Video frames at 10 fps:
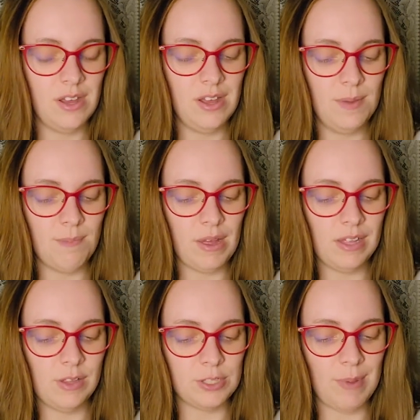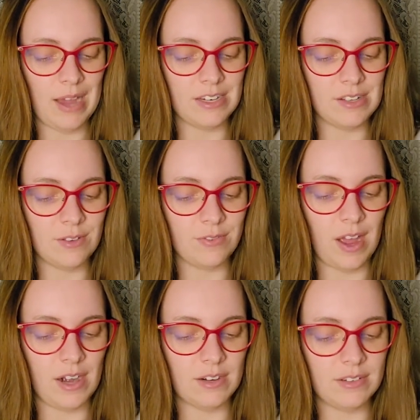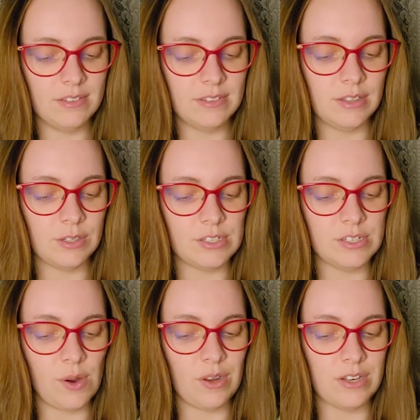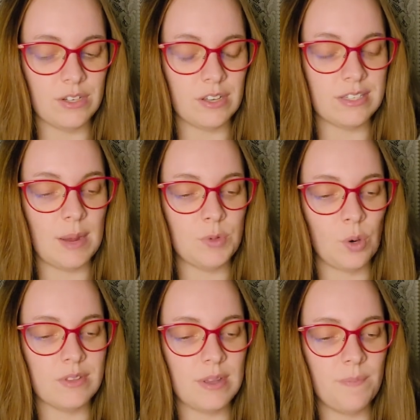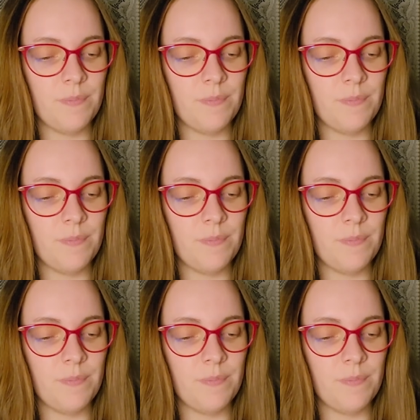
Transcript: Meli looked back into the fire, then looked at Tony and took a step towards him.